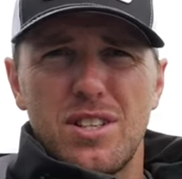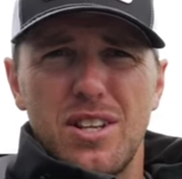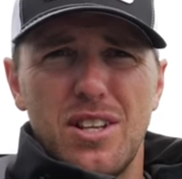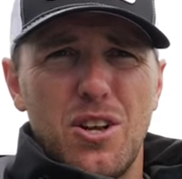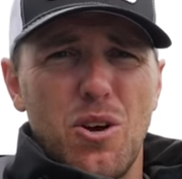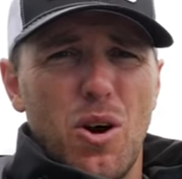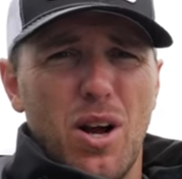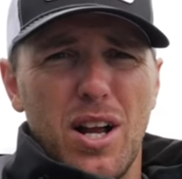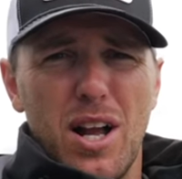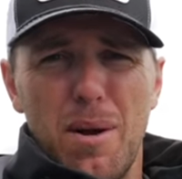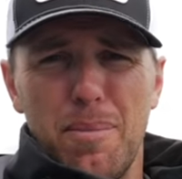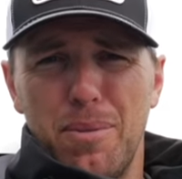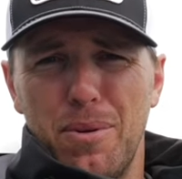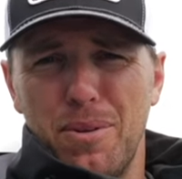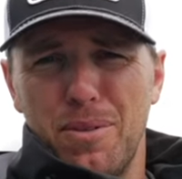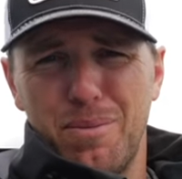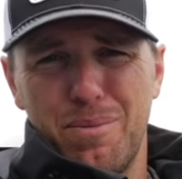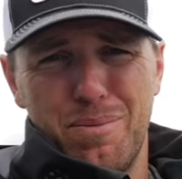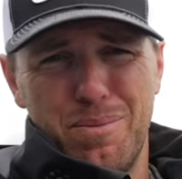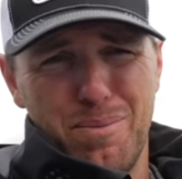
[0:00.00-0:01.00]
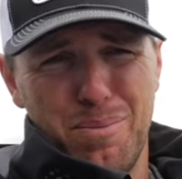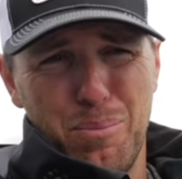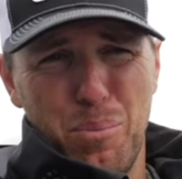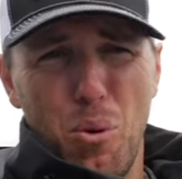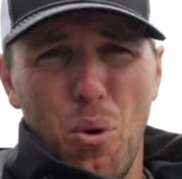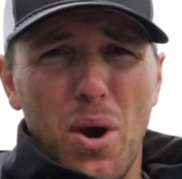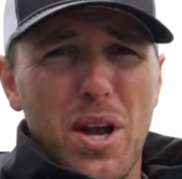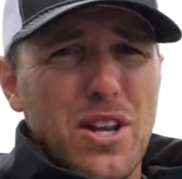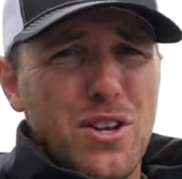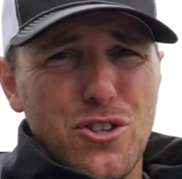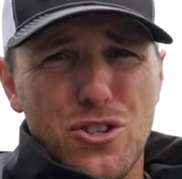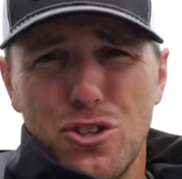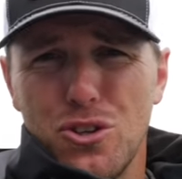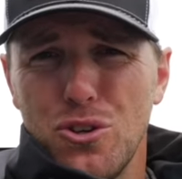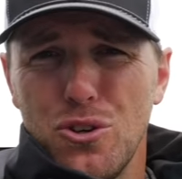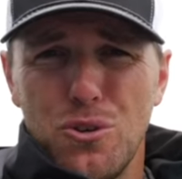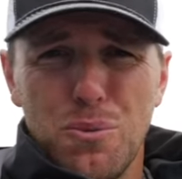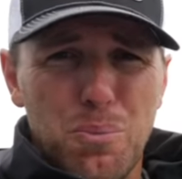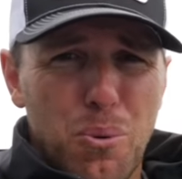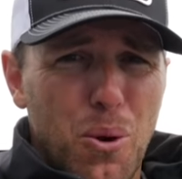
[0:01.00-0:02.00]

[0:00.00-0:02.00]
you know, a couple 0.2,